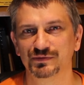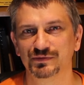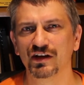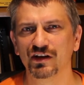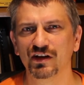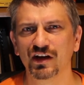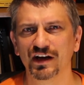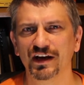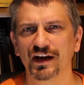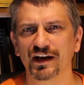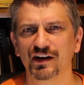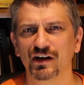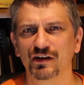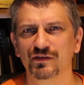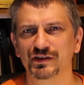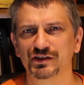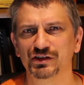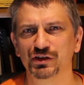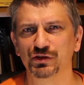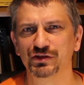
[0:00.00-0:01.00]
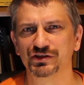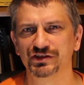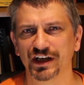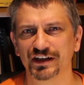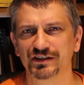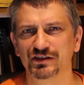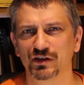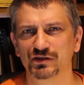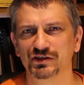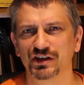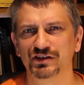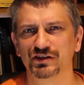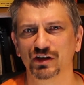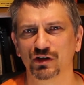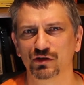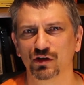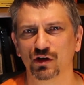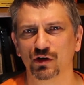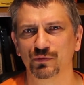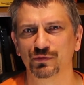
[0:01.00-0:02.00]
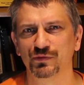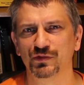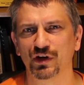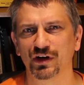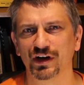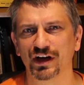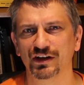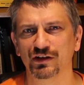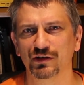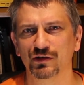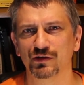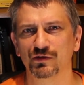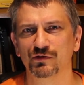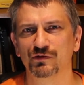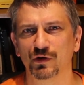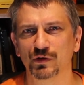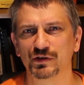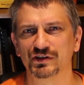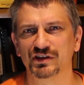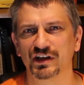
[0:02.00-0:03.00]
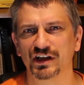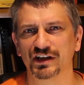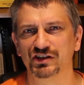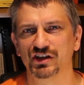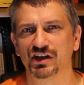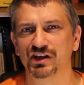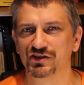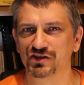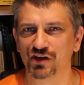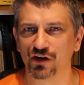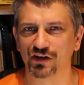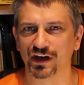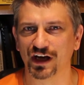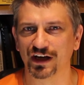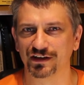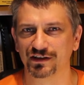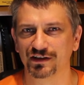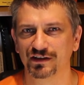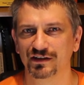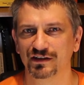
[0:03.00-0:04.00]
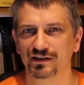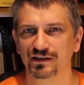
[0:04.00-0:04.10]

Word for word: You can head over to tech doctor dot com dot a u forward slash donate